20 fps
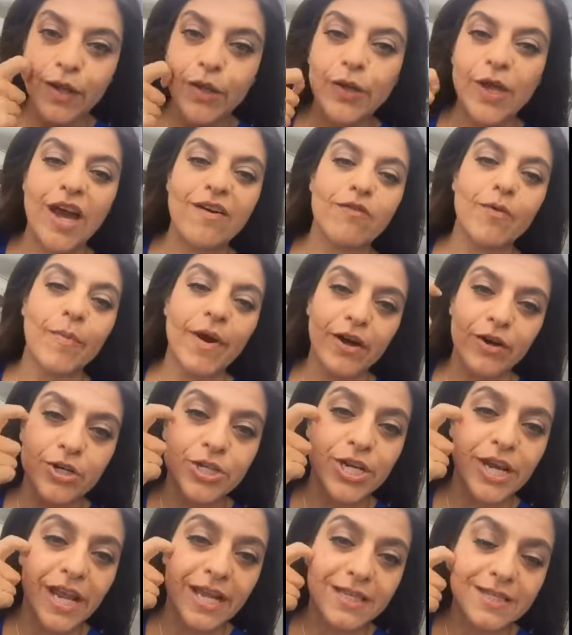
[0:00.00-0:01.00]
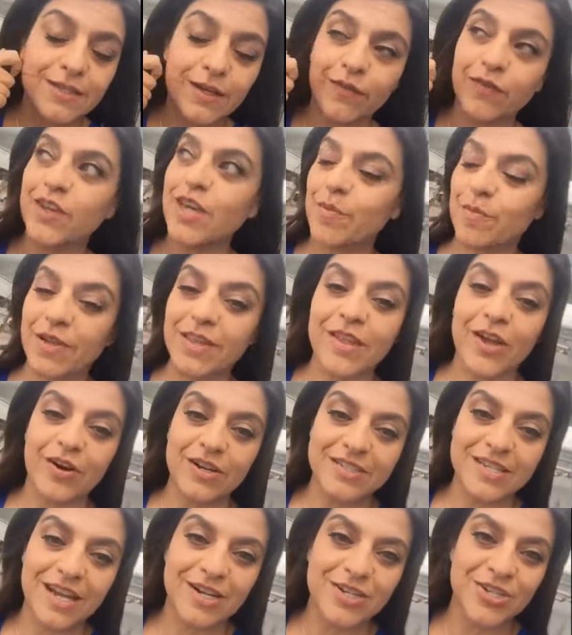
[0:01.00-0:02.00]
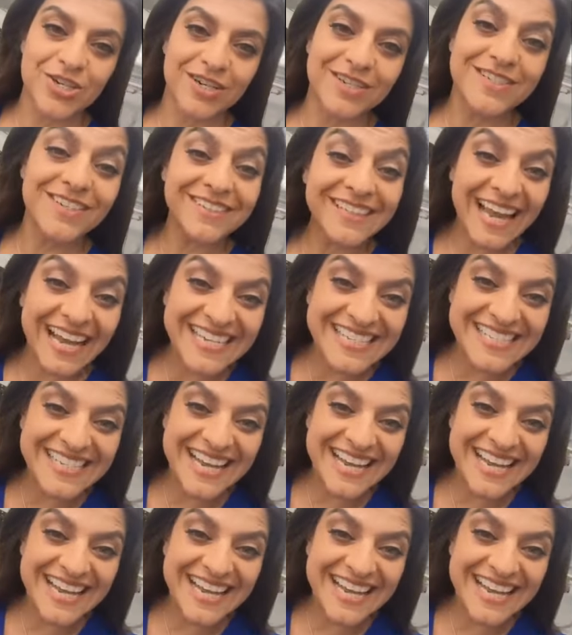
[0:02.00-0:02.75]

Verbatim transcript: You have a better chance of keeping their attention. Till next time.